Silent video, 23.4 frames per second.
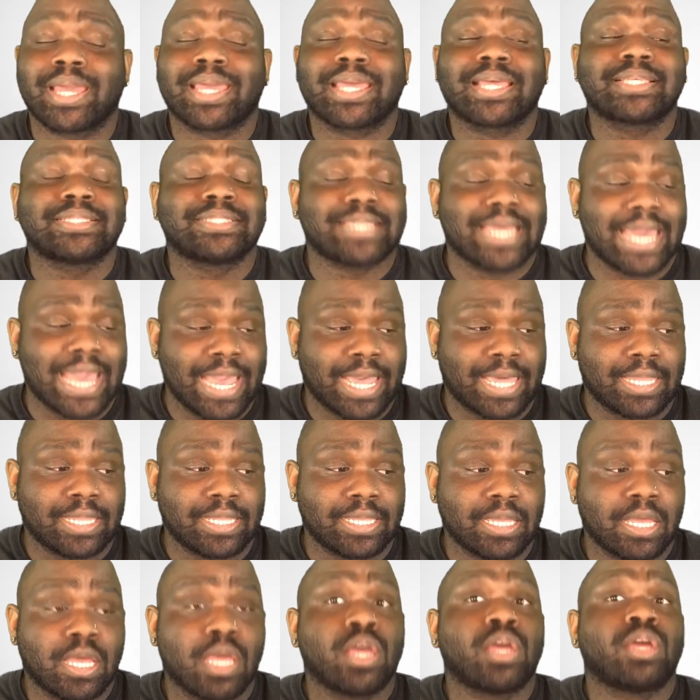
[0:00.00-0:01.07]
exactly.
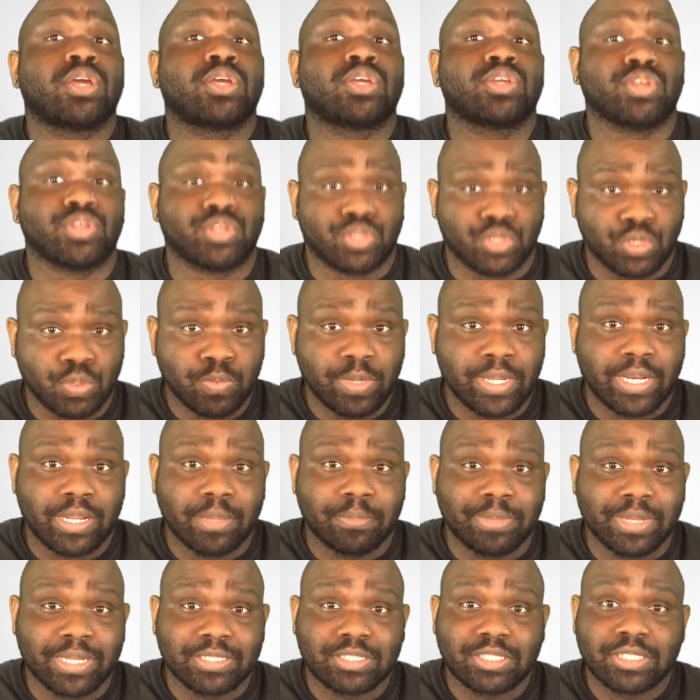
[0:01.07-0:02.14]
You need a
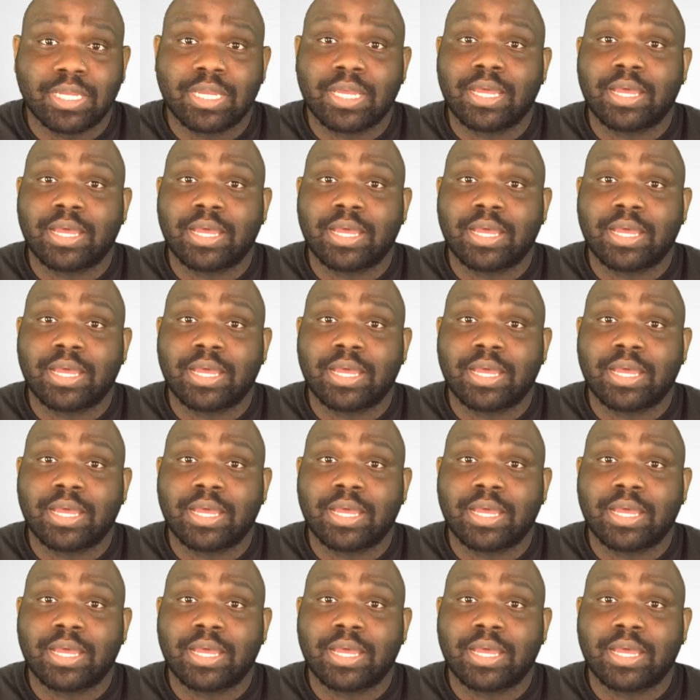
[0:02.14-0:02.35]
bitch.